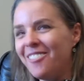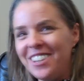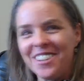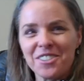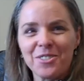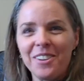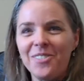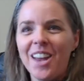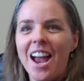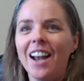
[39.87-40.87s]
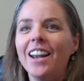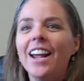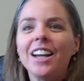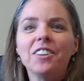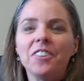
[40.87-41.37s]
You know, sweep net,
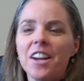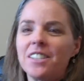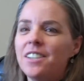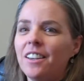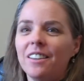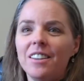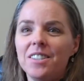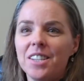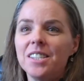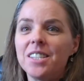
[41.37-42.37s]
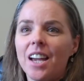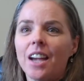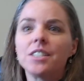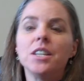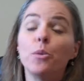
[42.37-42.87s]
collecting these insects,